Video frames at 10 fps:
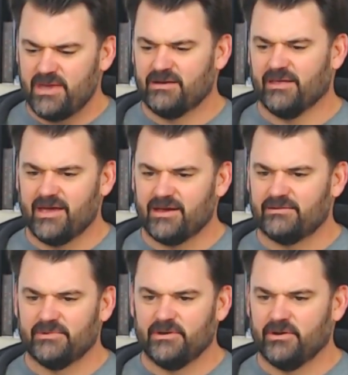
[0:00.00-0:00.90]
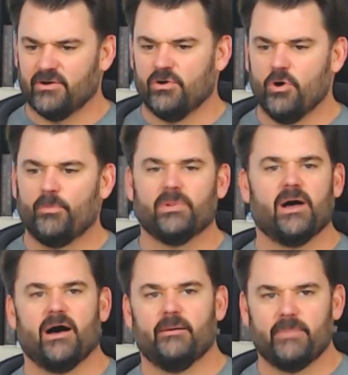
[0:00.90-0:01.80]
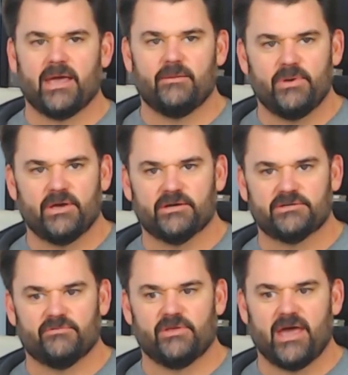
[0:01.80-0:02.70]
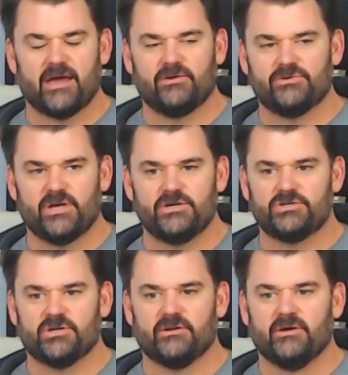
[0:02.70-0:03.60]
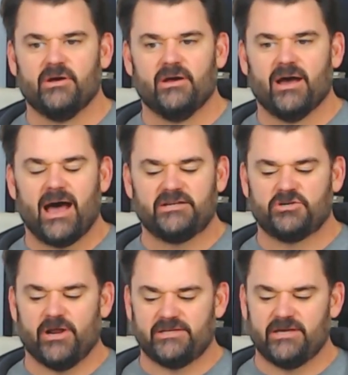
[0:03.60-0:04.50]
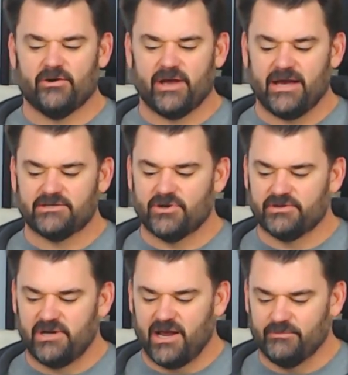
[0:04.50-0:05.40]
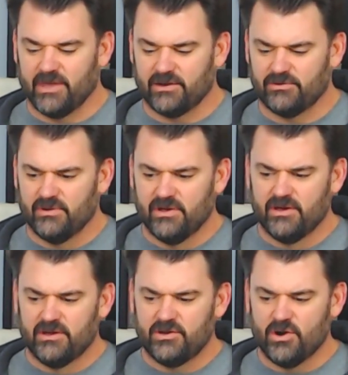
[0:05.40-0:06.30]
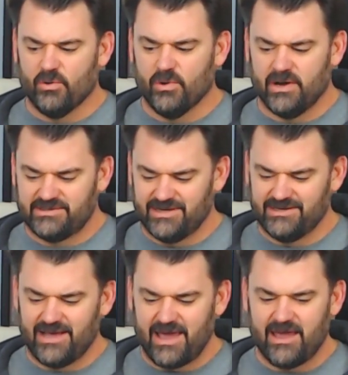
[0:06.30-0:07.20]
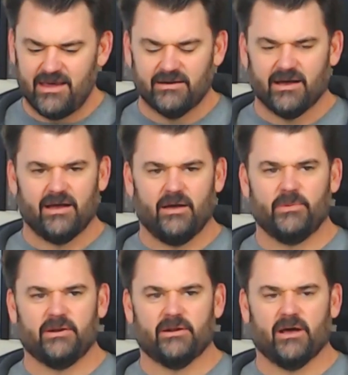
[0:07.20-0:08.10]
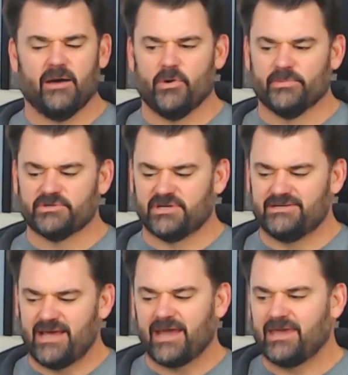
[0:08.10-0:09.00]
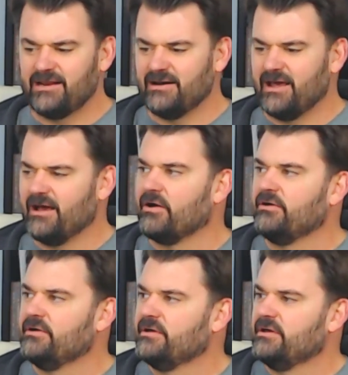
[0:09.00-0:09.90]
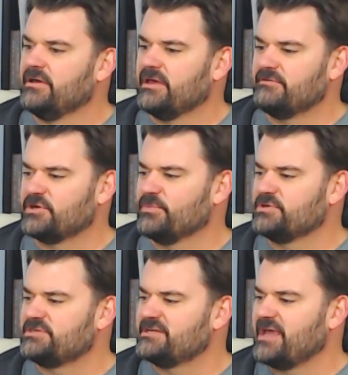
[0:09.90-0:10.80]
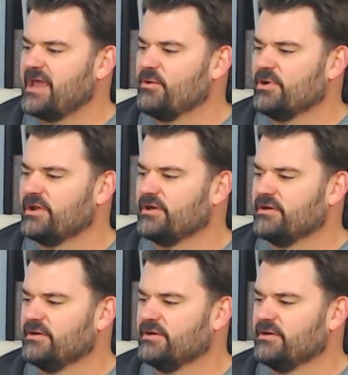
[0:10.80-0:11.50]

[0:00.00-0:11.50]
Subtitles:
like hoopla made because of the accusation, I try to tell guys all the time, like, you know what, today, I mean, I'm almost a decade now. If someone says, "Hey, I want to